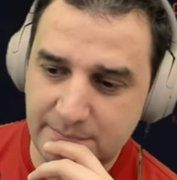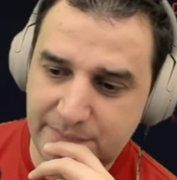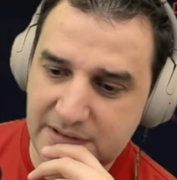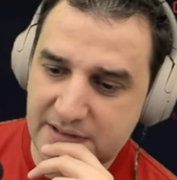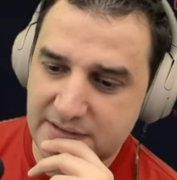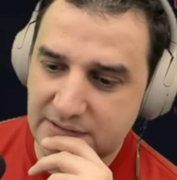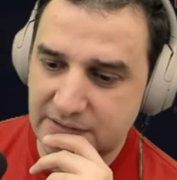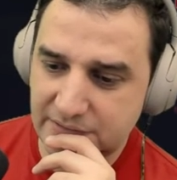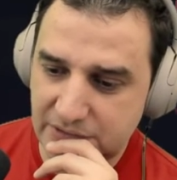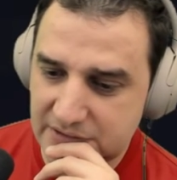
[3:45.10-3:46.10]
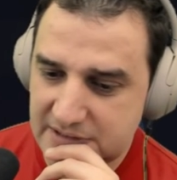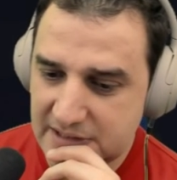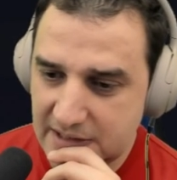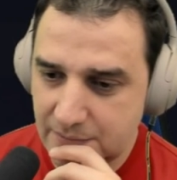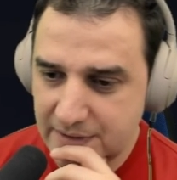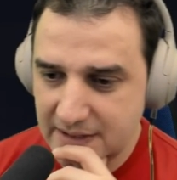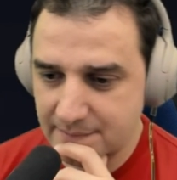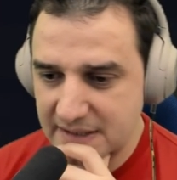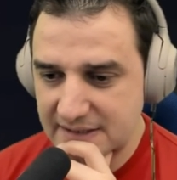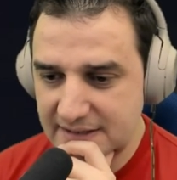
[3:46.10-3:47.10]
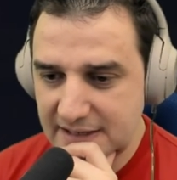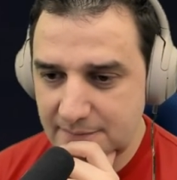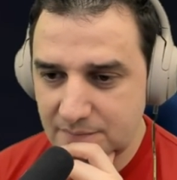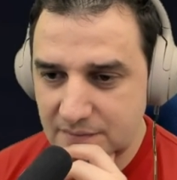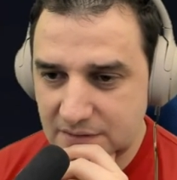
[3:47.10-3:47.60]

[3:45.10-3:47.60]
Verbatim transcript: in and see how we can make the game